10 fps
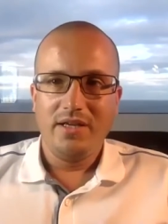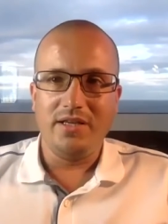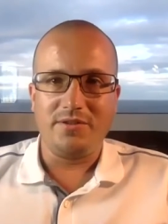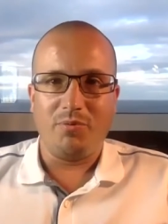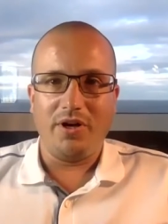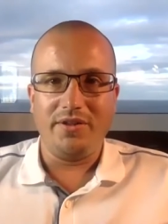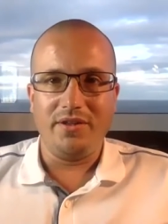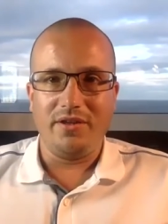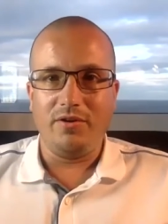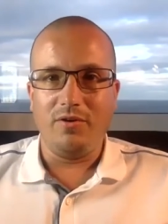is
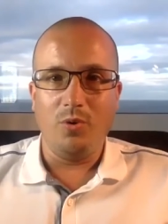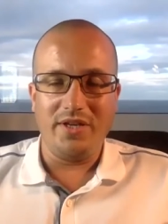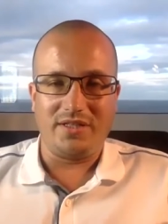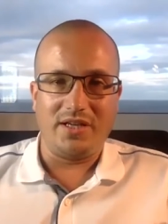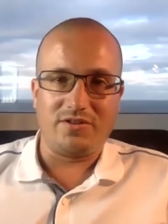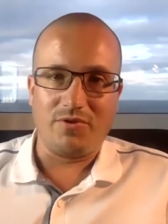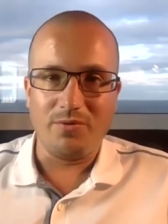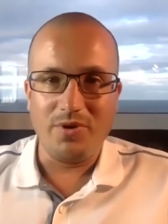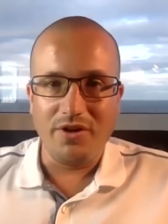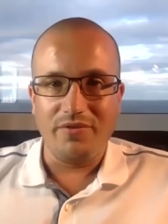one that always gets
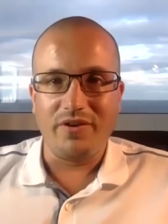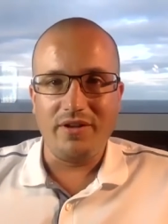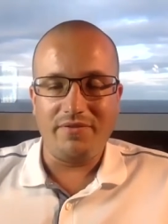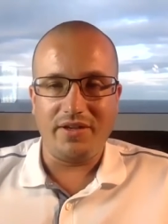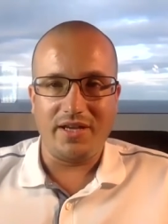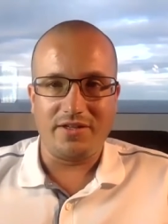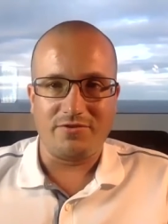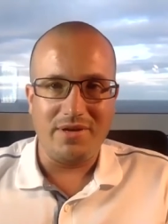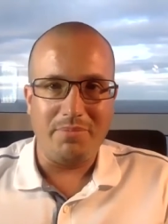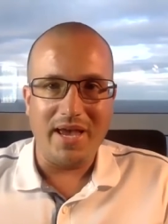rolled over, never
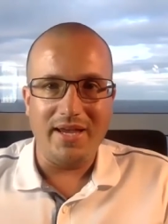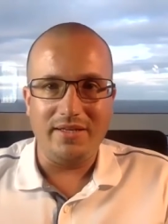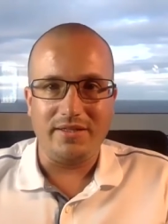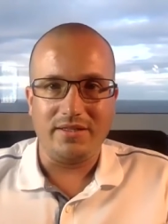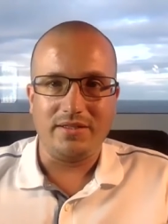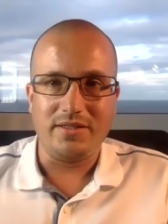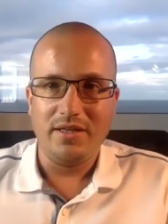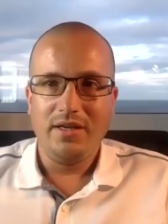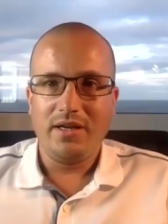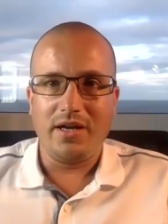gets repaid,
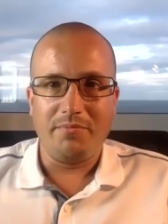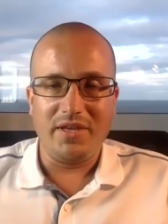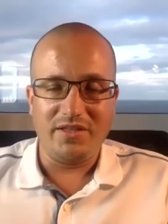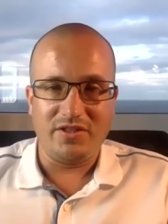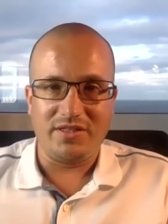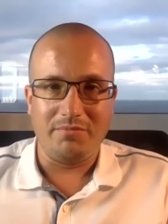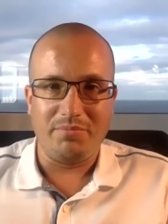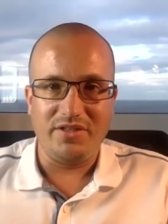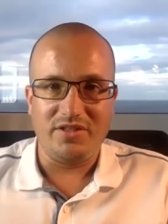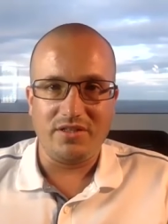and they just
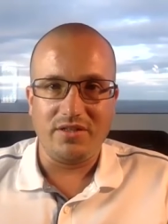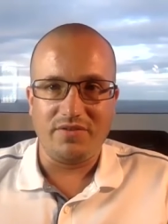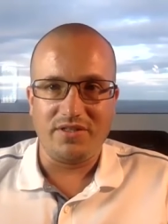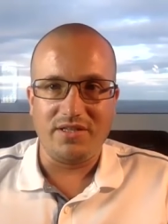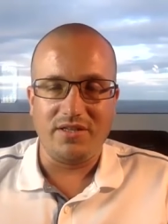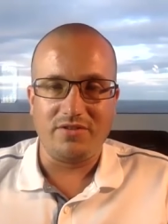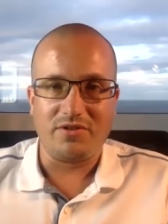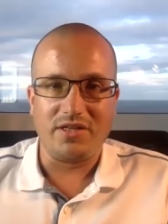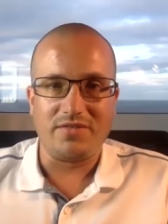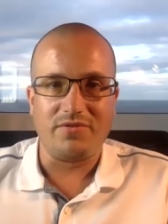simply service the
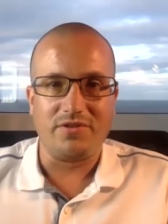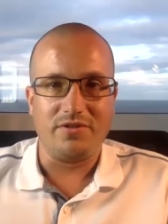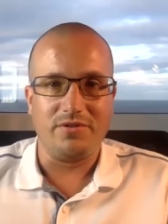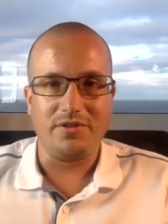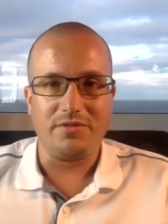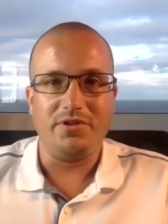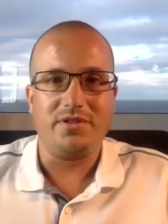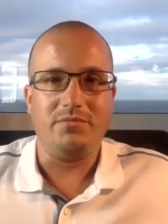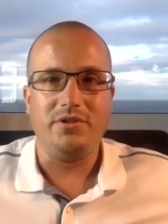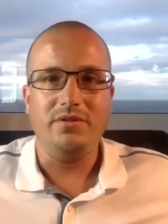interest for as long as
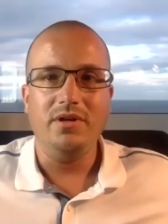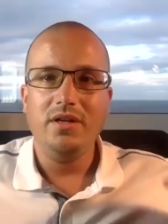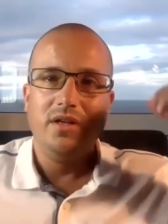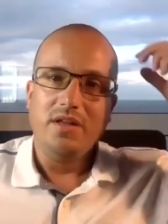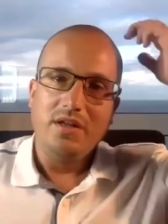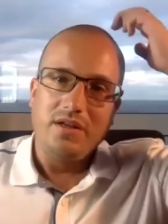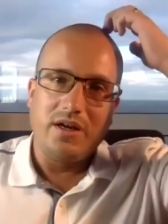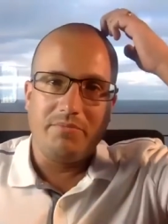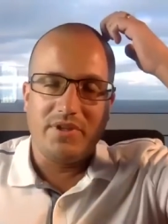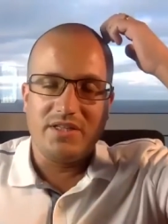possible.
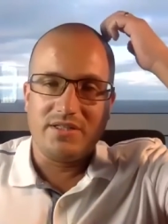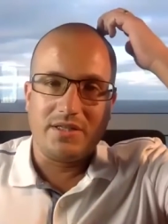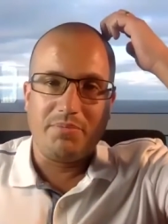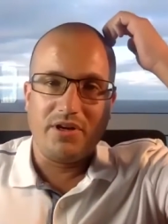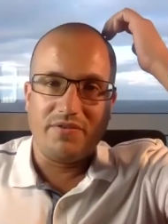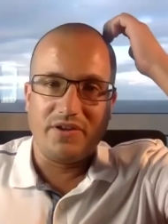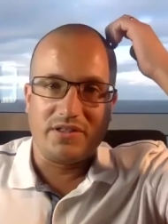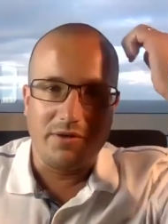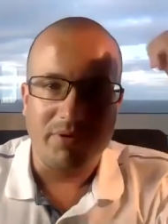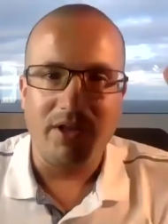This is the perfect
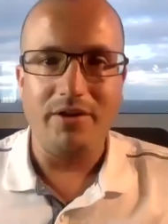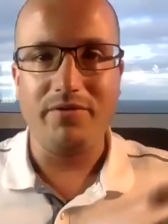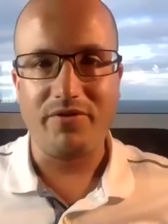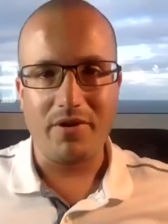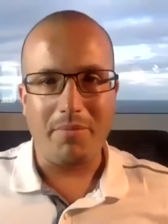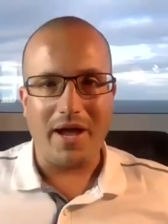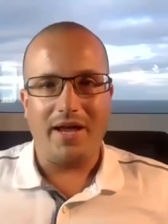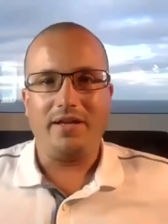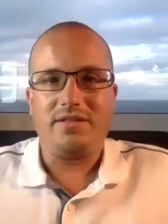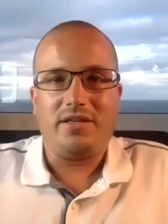type of loan for a
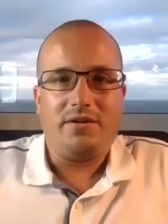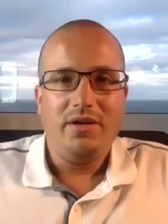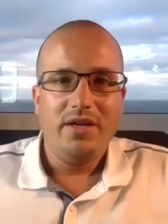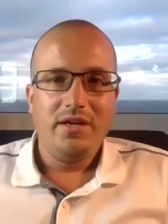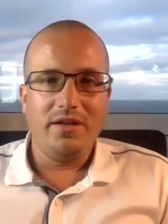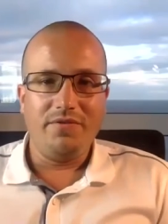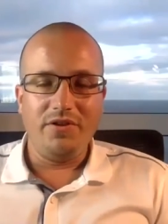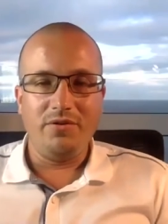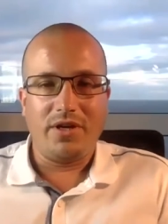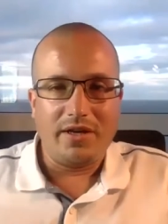bank. So if
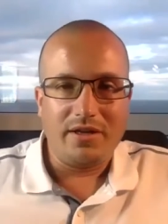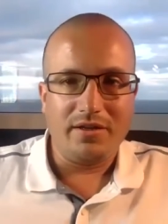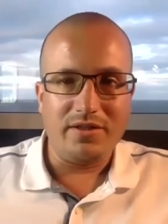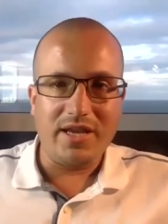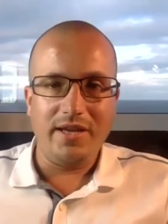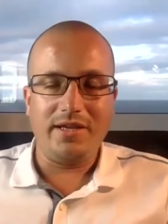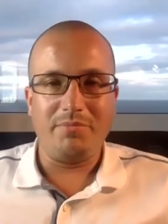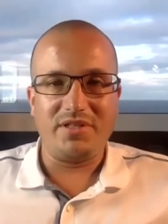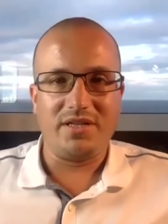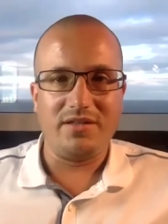you can take a
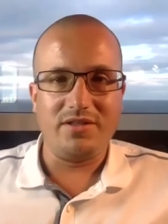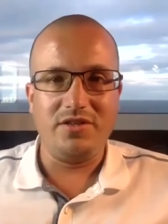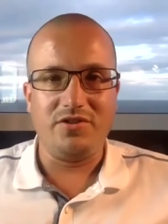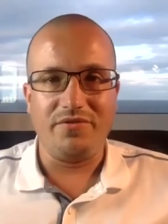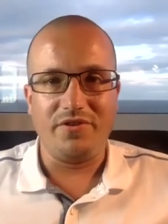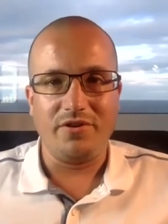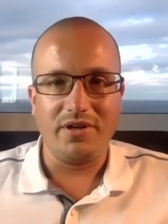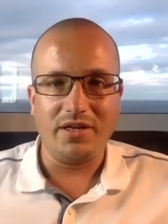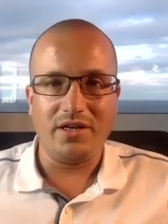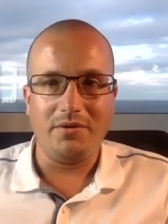percentage of your
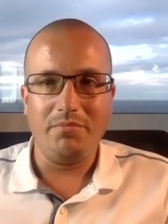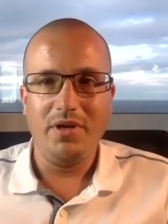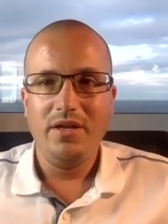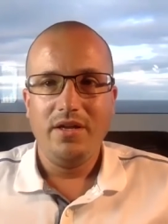income,